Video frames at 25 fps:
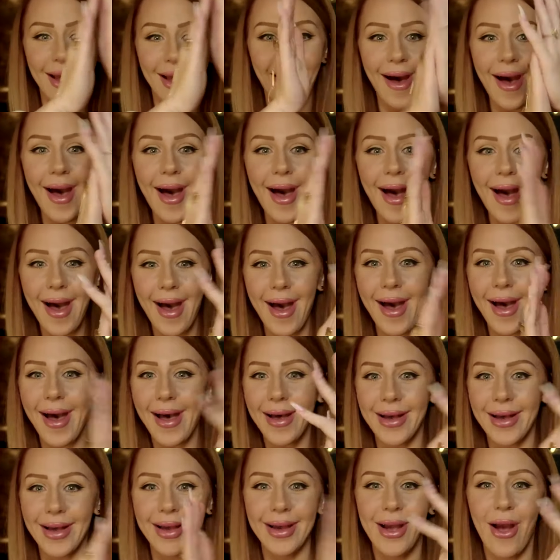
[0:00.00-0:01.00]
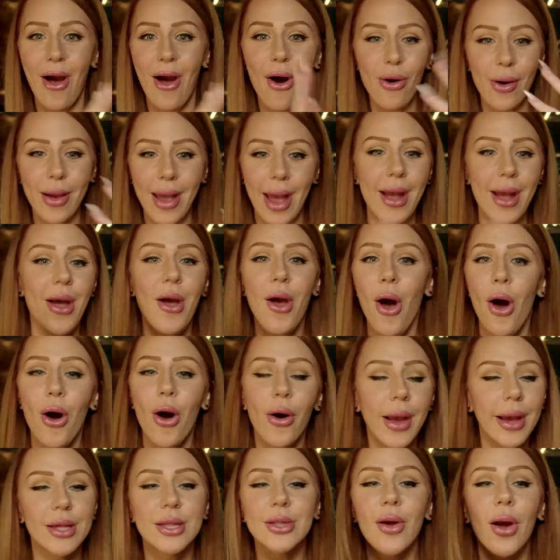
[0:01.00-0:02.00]
Hi.
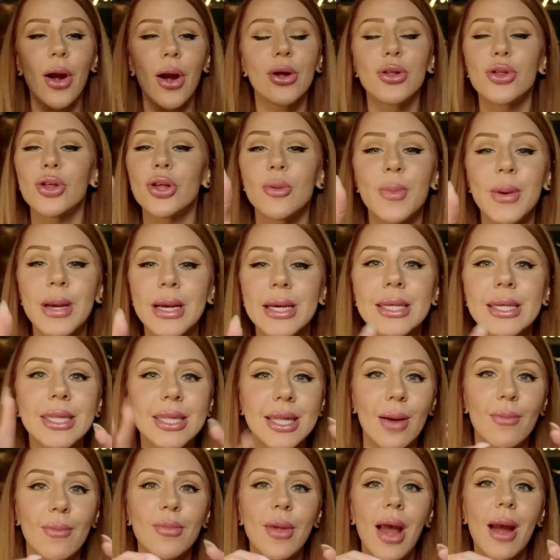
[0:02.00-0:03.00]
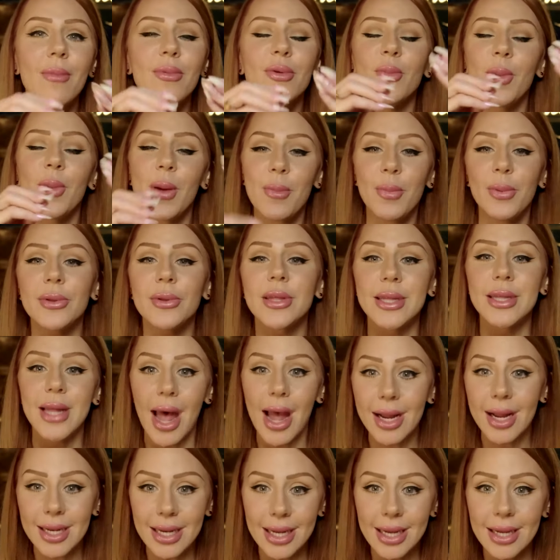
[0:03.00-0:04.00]
Okay, sorry. Just because sometimes people
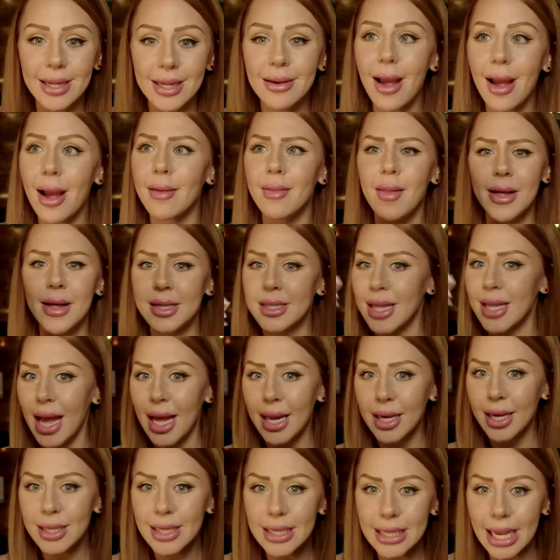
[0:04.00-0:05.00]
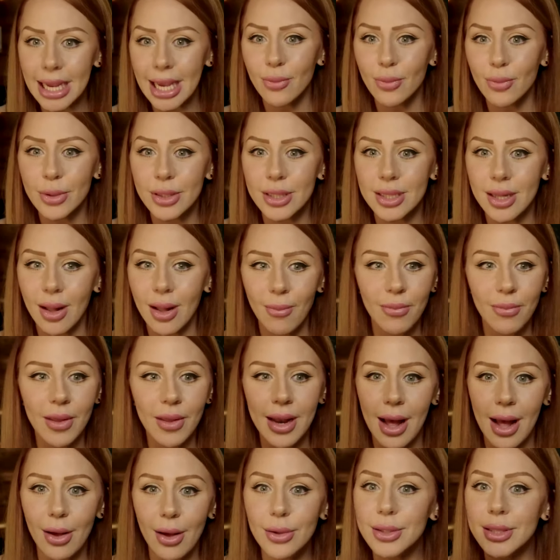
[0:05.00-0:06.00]
sign in and they sign in again with
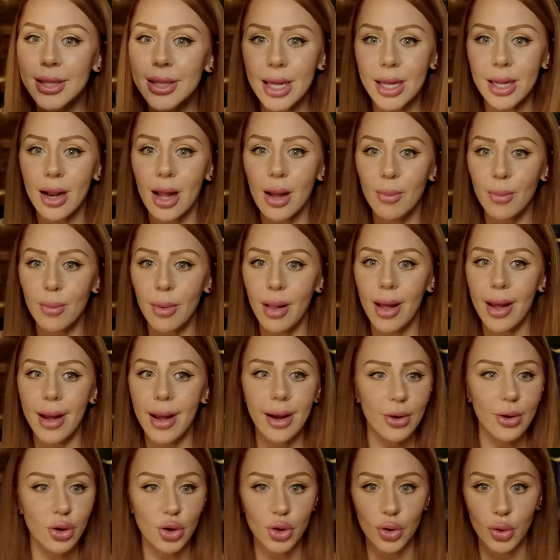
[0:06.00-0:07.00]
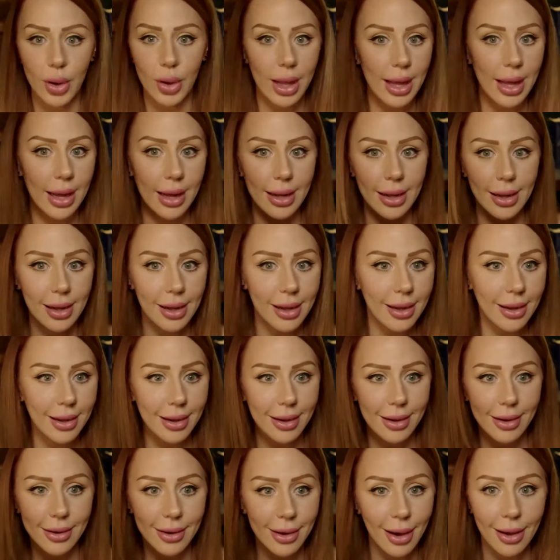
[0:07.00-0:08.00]
something else, and I'm like, should
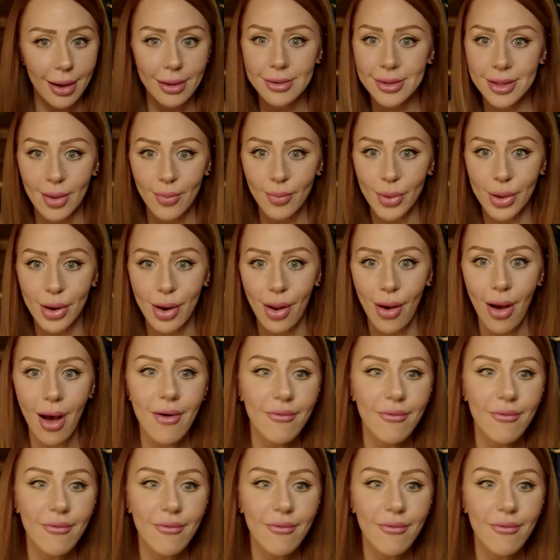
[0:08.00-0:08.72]
I cut something